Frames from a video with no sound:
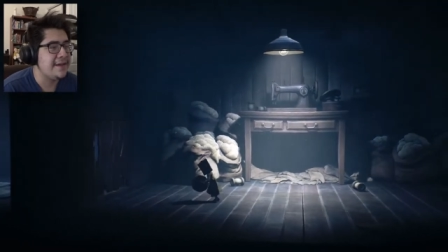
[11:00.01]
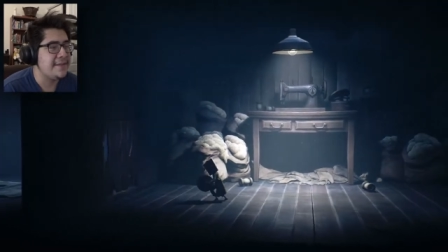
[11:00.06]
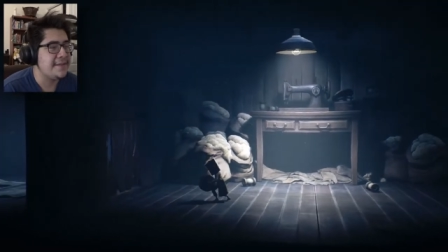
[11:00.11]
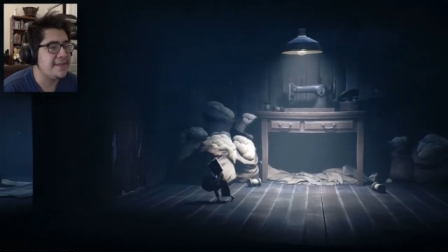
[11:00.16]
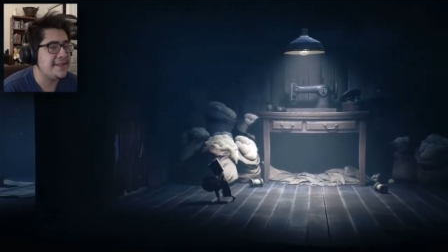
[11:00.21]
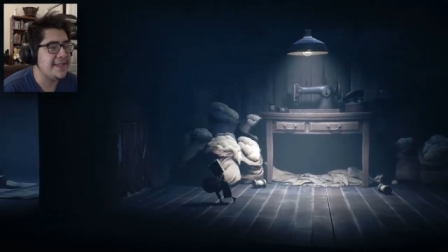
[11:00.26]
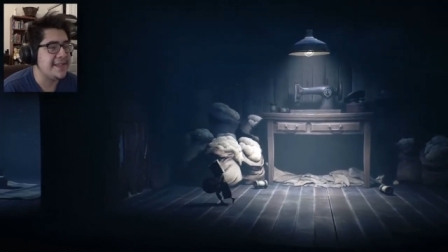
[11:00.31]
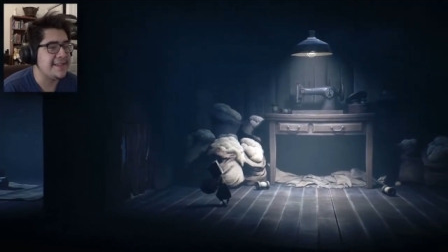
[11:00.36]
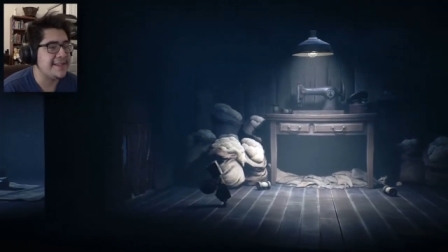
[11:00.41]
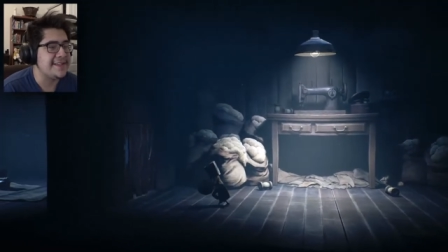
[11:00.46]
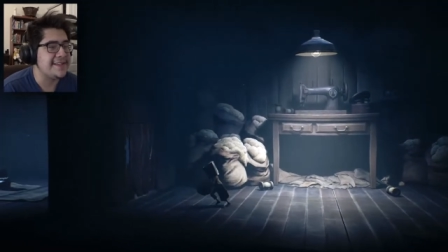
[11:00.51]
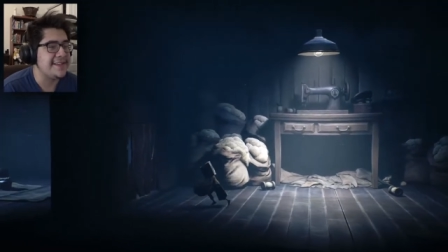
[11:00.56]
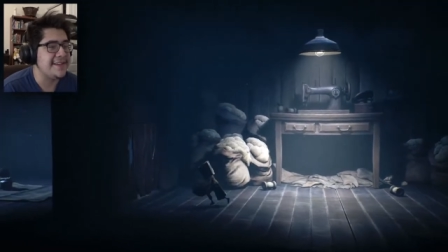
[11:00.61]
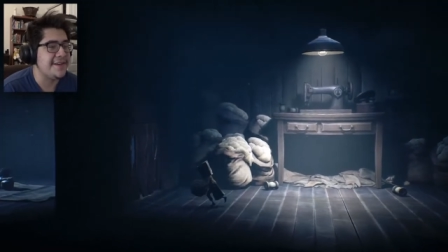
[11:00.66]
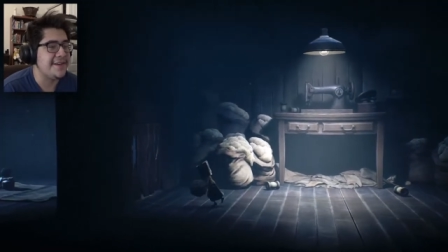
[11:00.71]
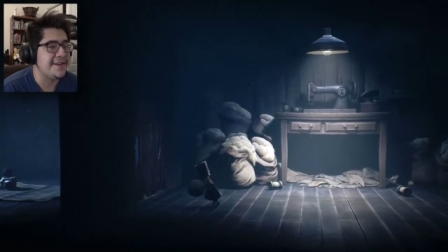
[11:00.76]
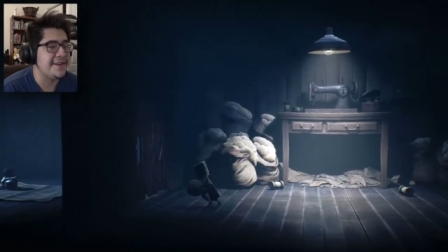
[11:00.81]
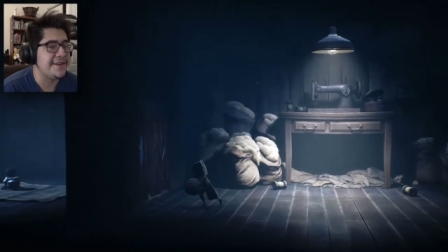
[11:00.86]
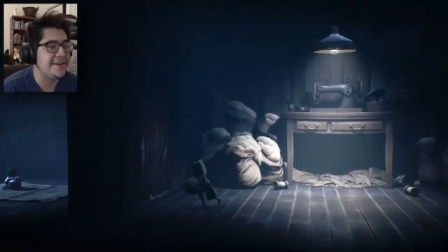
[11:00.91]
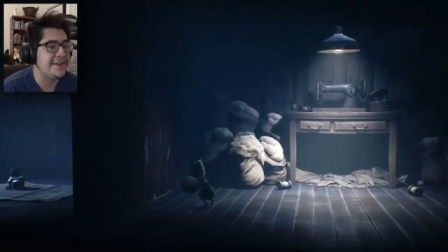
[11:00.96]
I'll take this
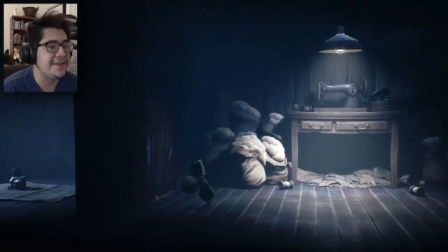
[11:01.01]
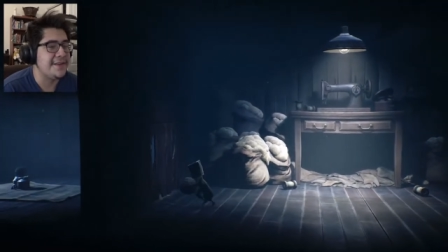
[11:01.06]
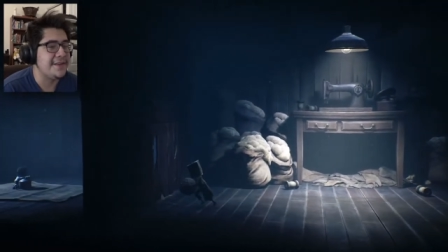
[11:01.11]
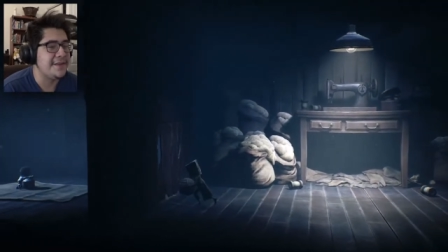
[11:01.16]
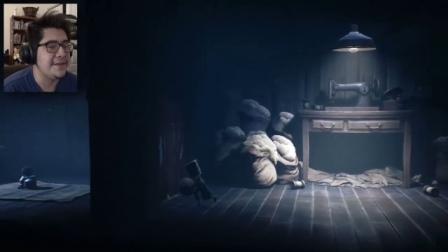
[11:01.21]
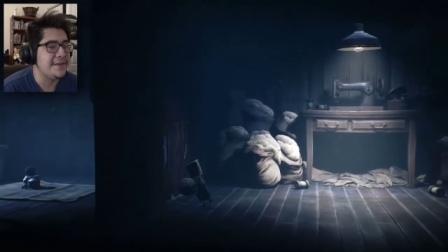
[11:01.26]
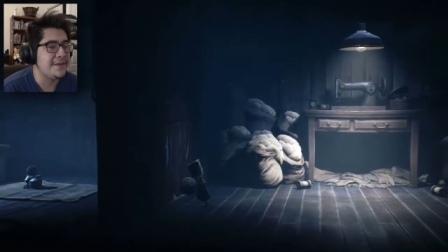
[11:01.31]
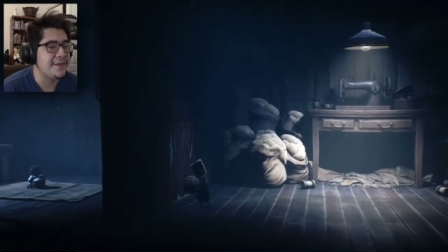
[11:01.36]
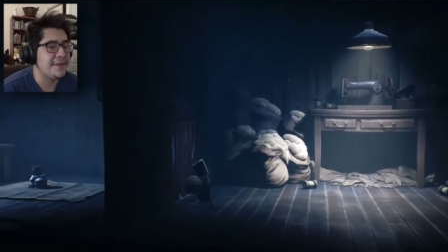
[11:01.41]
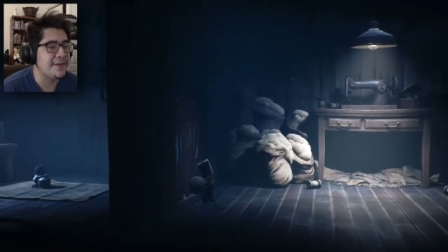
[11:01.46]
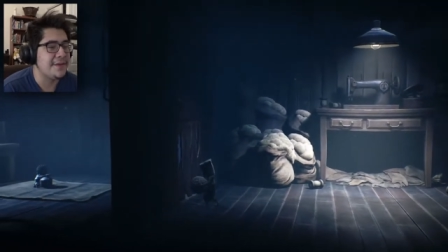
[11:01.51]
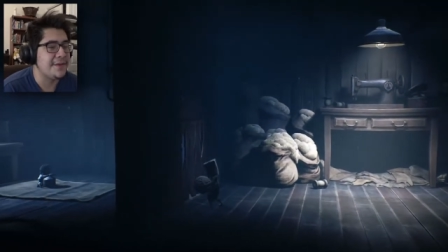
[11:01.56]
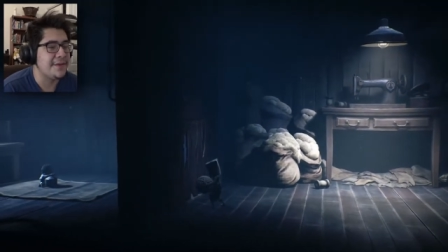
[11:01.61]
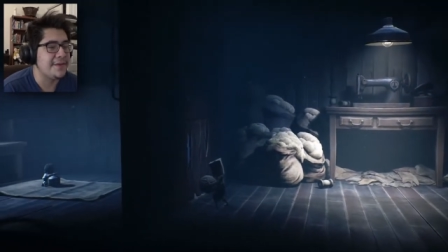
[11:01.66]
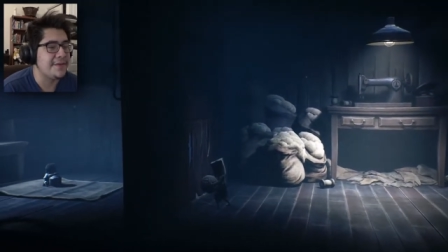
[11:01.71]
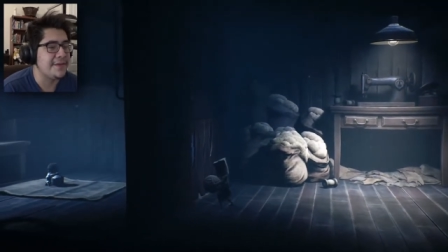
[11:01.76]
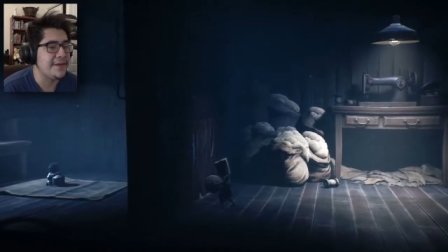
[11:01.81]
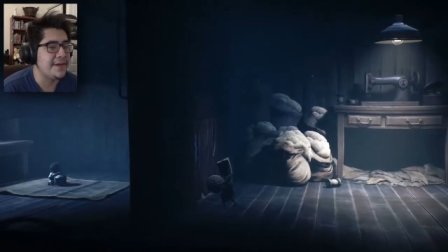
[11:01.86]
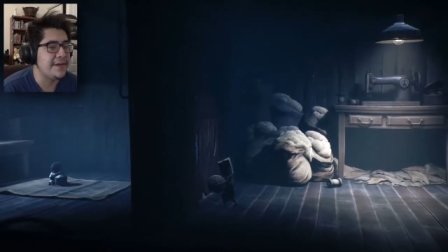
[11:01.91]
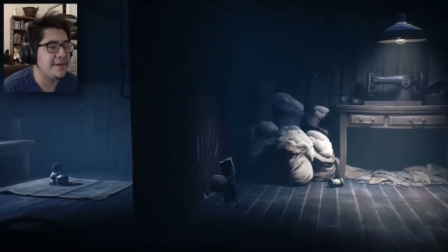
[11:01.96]
yarn and throw it
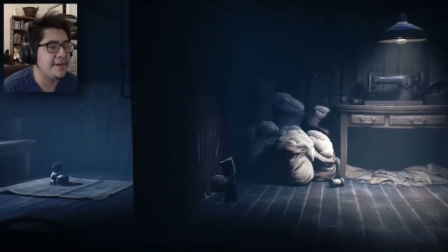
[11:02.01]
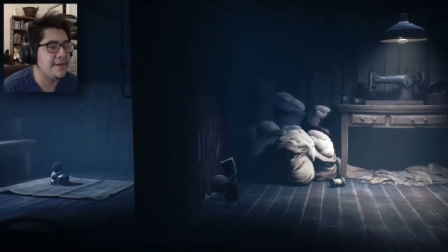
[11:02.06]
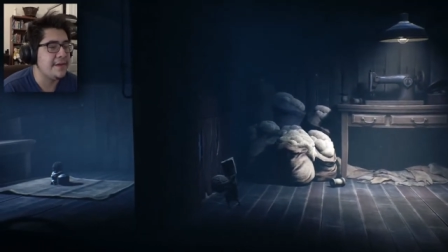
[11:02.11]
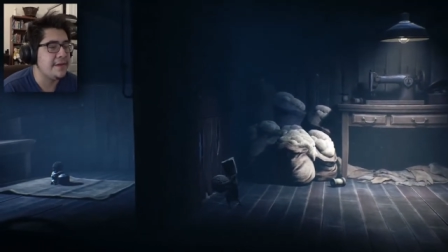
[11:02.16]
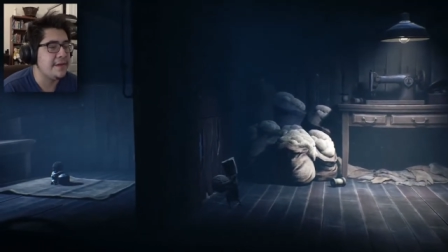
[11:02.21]
over here.